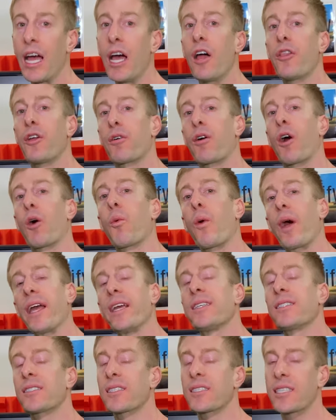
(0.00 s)
There are
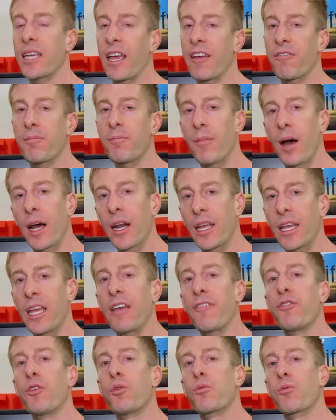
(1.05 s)
ways to save money
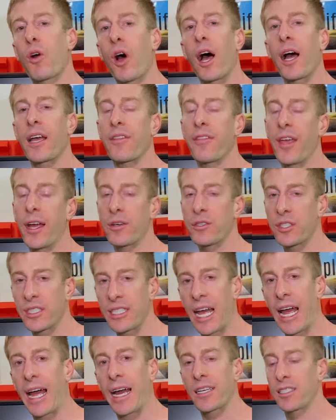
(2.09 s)
if you rock their
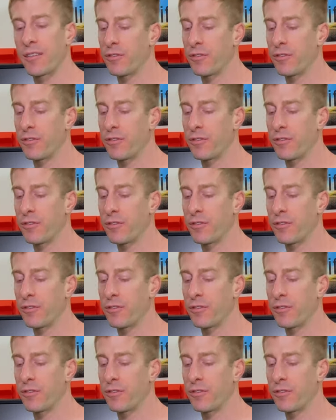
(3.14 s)
stacks.